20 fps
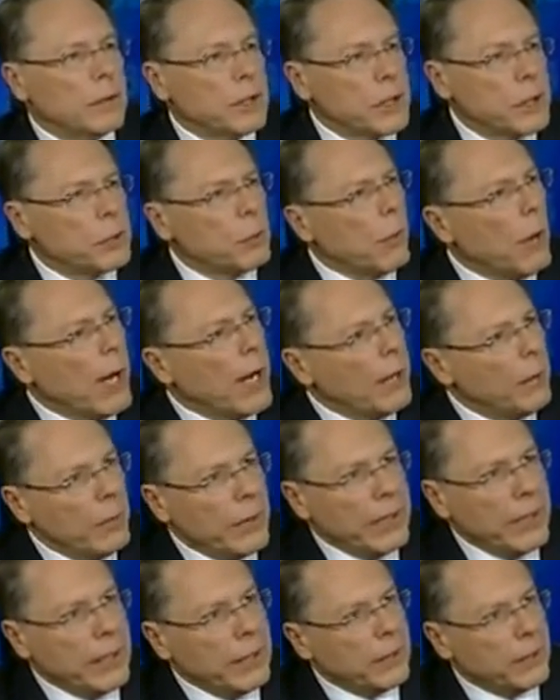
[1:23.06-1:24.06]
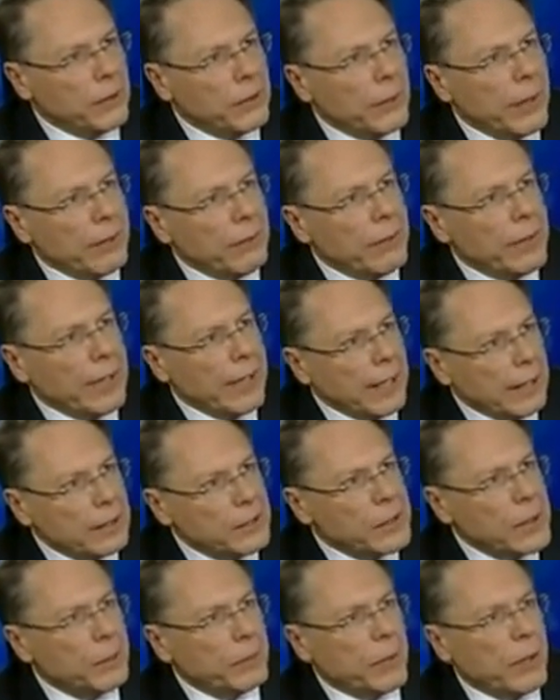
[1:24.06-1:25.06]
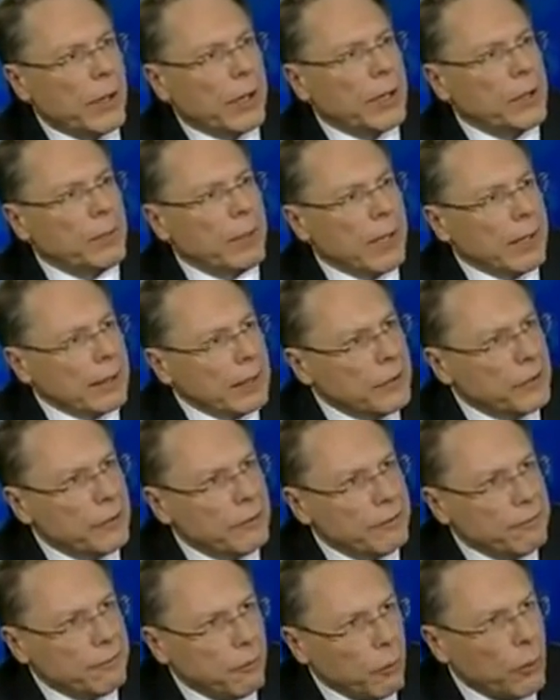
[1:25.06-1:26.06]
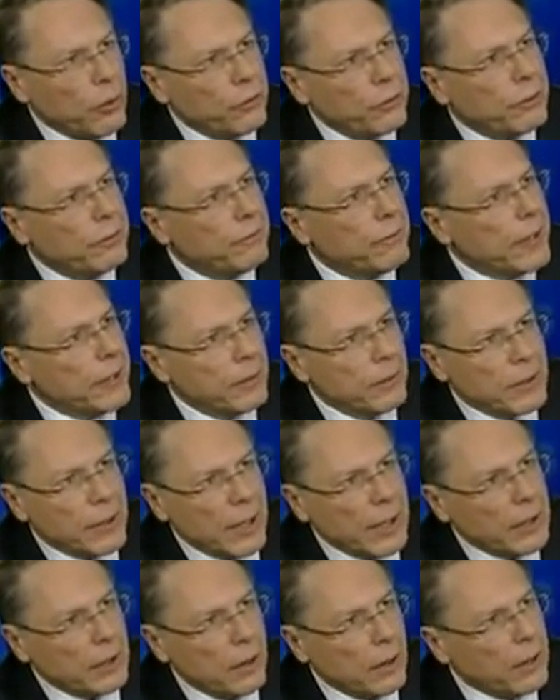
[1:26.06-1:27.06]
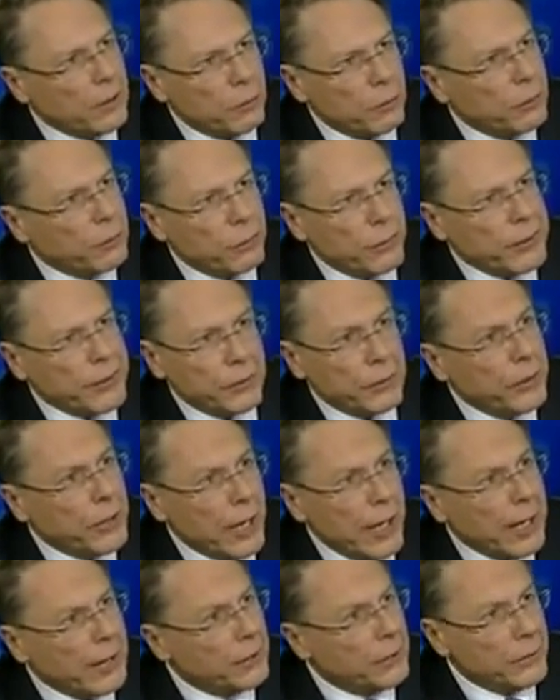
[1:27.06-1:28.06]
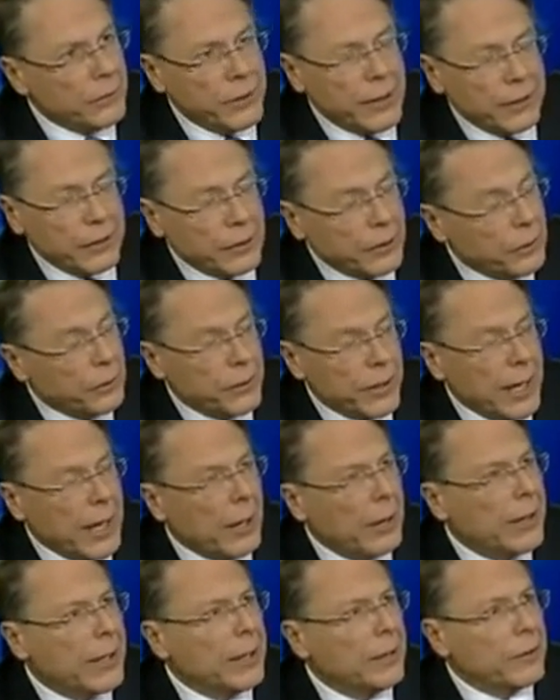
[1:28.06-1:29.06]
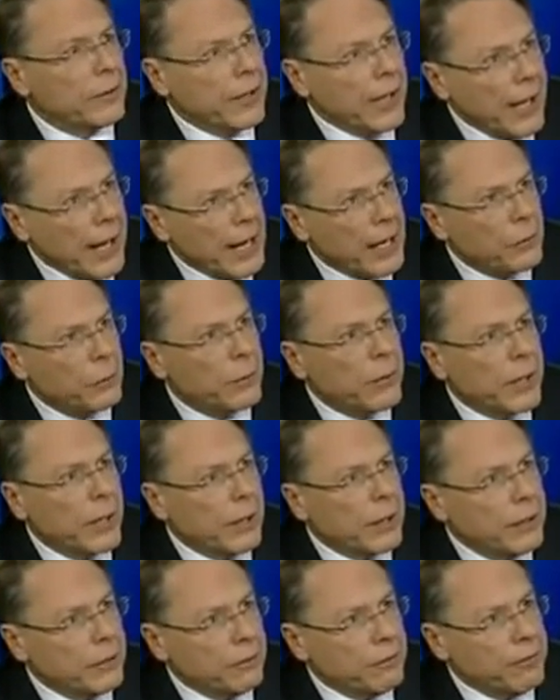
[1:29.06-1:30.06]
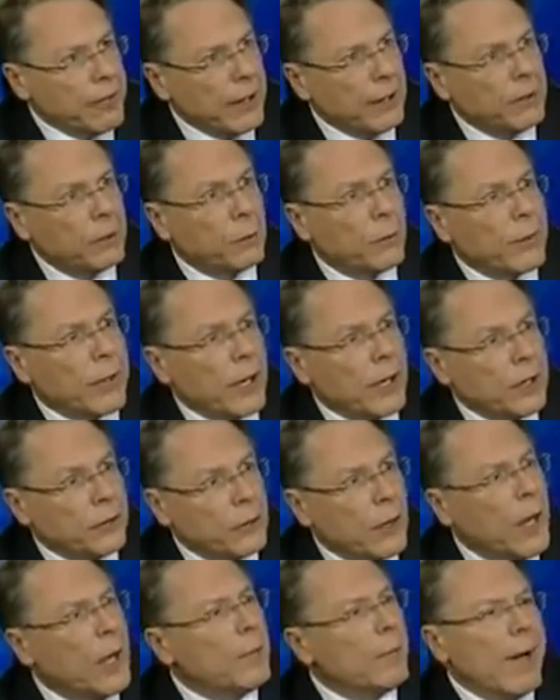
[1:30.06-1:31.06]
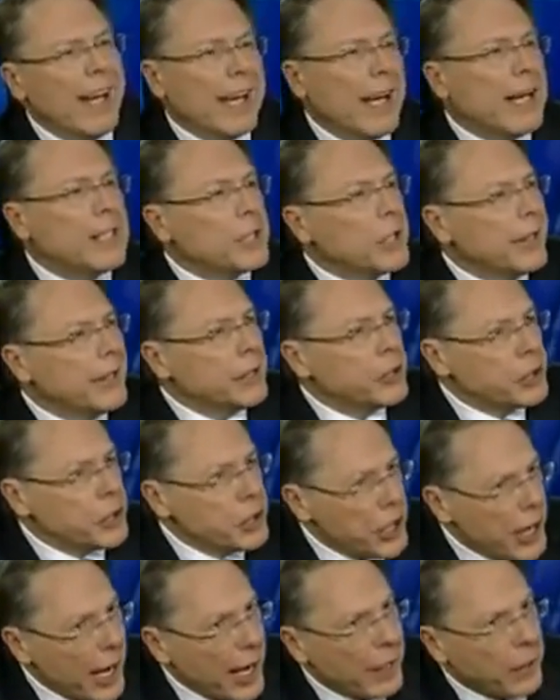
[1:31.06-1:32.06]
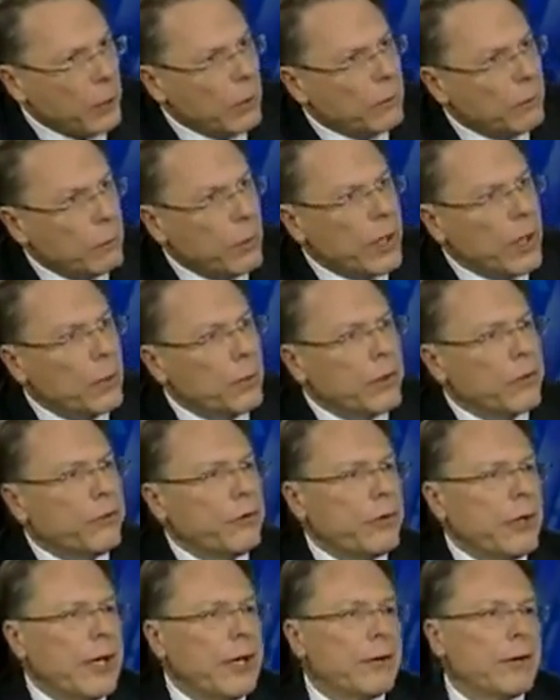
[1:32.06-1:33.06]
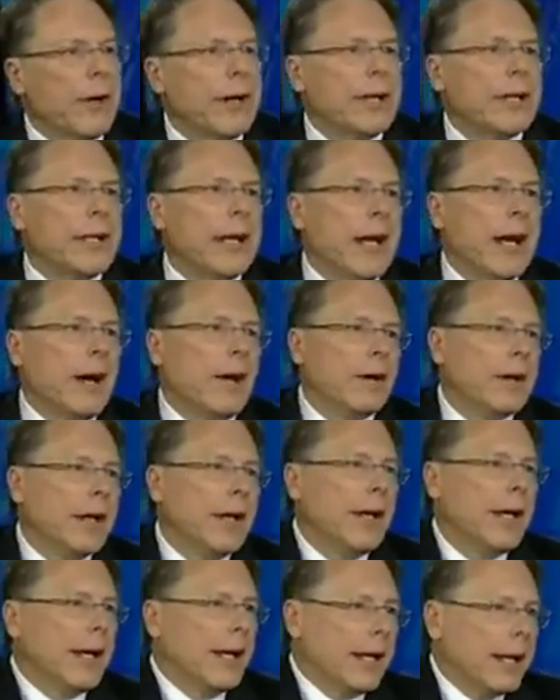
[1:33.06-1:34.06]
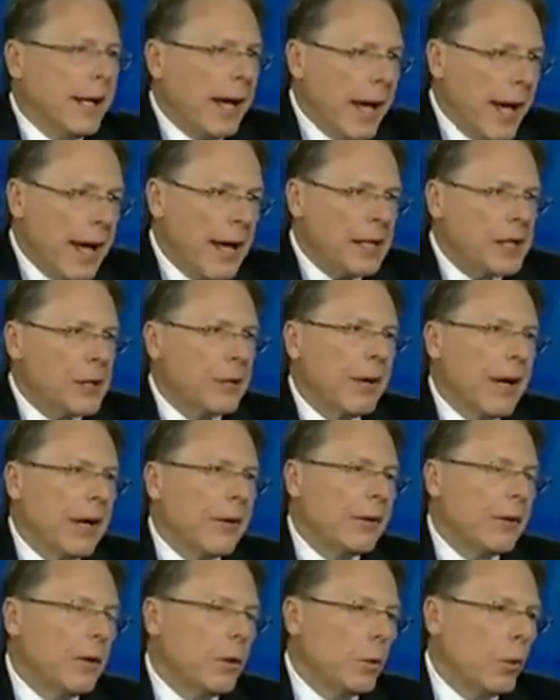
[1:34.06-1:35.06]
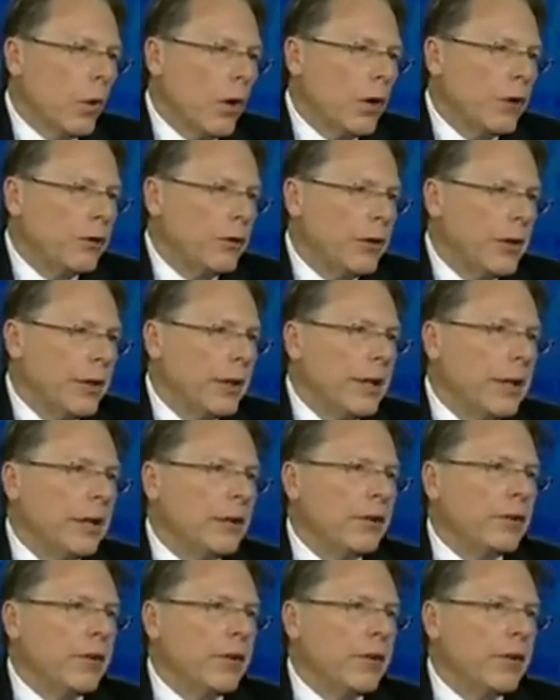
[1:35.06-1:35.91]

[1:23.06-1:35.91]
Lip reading: which is why we need to do everything else I'm talking about. Let's enforce the federal gun laws, which we do not need to do now, against gangs with guns, felons with guns. My gosh, in the shadow of where we're sitting right now, gangs are out there in Washington,